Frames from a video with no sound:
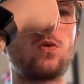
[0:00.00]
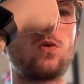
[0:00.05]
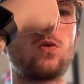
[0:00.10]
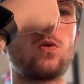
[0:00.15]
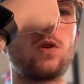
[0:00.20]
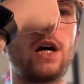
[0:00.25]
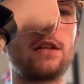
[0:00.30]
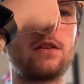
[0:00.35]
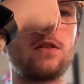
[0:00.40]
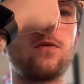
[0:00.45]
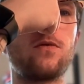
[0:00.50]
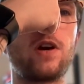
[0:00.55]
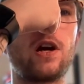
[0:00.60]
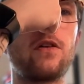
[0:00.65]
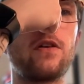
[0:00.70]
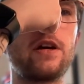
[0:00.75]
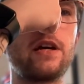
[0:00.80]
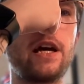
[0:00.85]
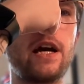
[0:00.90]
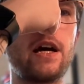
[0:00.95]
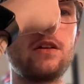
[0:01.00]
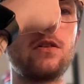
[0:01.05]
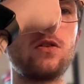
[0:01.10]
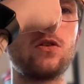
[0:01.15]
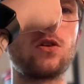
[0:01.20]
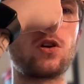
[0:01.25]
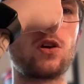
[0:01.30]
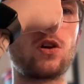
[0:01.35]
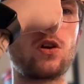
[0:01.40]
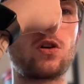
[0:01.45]
At the very end,
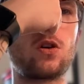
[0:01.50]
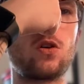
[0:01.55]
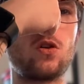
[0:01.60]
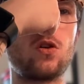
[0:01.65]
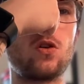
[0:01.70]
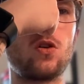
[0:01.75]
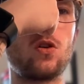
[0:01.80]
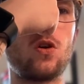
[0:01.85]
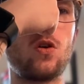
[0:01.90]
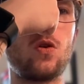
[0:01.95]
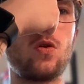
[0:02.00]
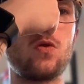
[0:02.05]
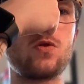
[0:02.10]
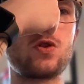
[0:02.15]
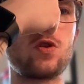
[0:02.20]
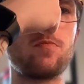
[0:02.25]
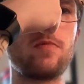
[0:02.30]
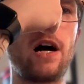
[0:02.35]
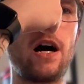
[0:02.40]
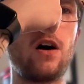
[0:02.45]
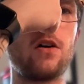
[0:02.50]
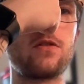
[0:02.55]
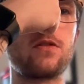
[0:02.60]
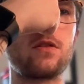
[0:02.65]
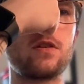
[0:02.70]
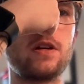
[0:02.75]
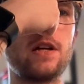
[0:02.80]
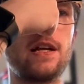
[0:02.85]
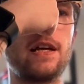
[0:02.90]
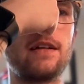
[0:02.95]
you're going to close your mouth
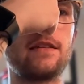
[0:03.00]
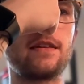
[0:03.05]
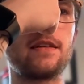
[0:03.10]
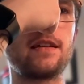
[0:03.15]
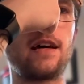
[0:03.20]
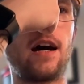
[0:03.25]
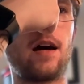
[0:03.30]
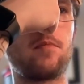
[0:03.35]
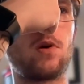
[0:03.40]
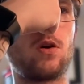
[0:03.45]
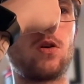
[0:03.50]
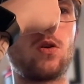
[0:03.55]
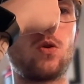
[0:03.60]
and hit the timer.